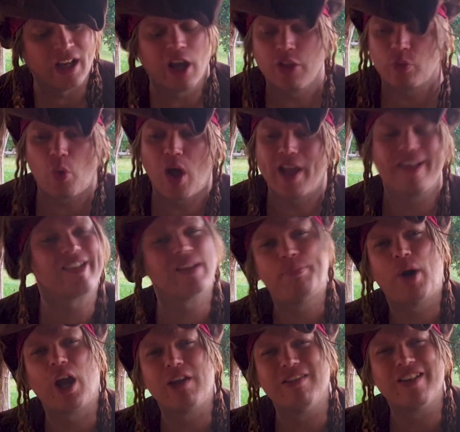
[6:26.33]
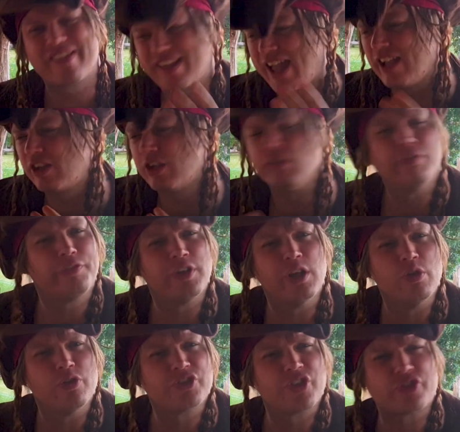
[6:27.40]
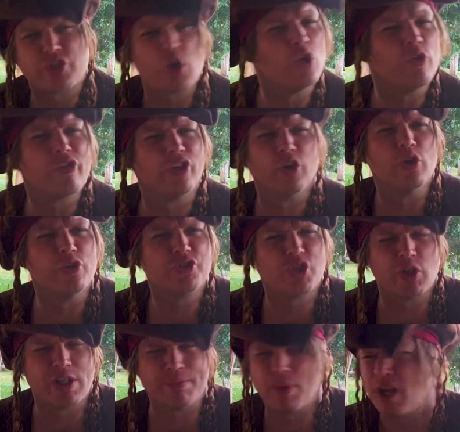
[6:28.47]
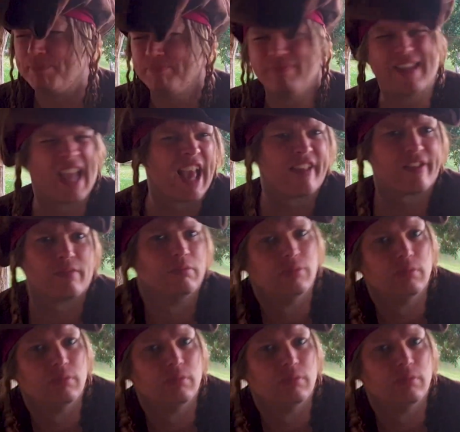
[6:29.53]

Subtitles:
otherwise the pirates get confused as to who's on whose team, I guess.